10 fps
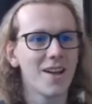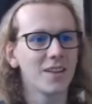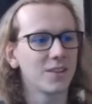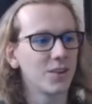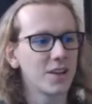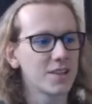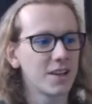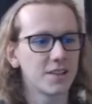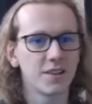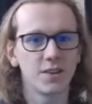2 days
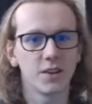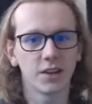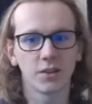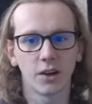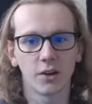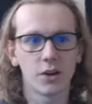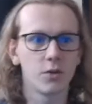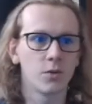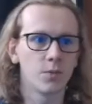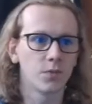later, you get your
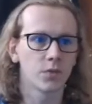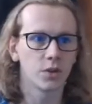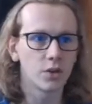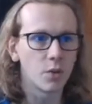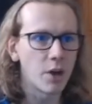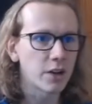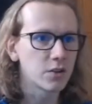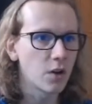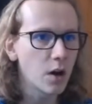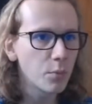logo. You go back
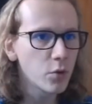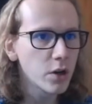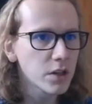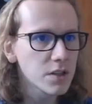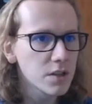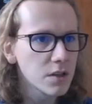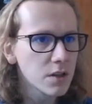to Upworks.